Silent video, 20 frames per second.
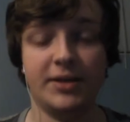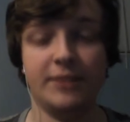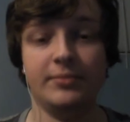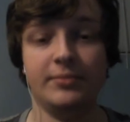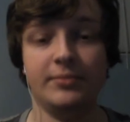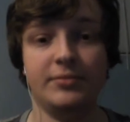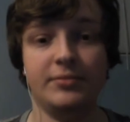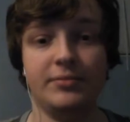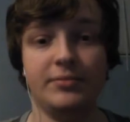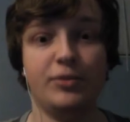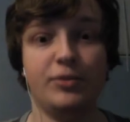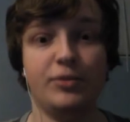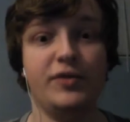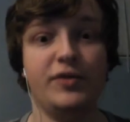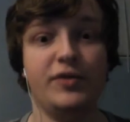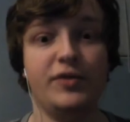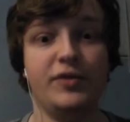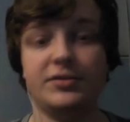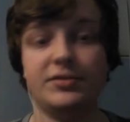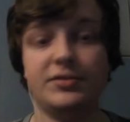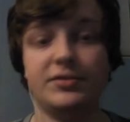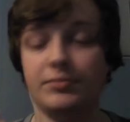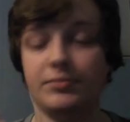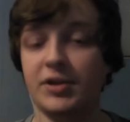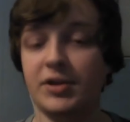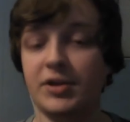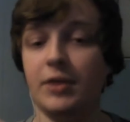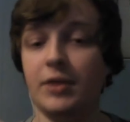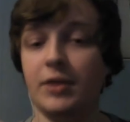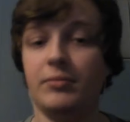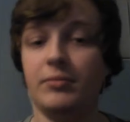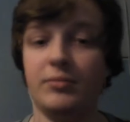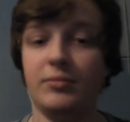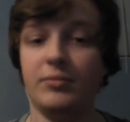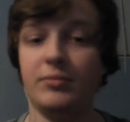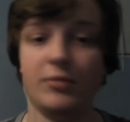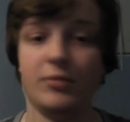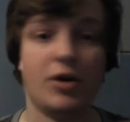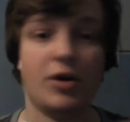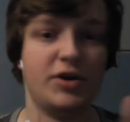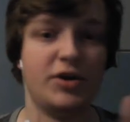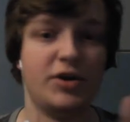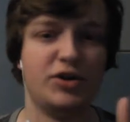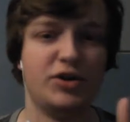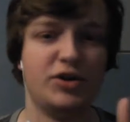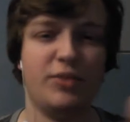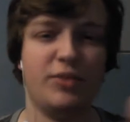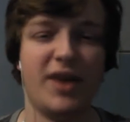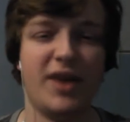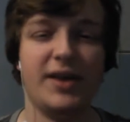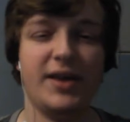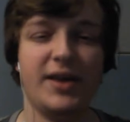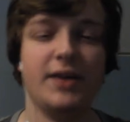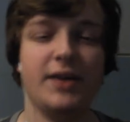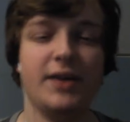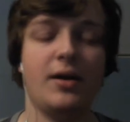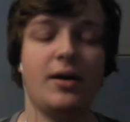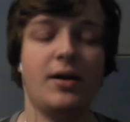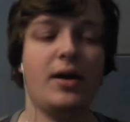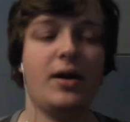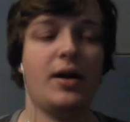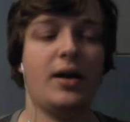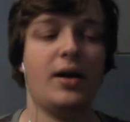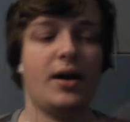and some movies, aren't as good by the end.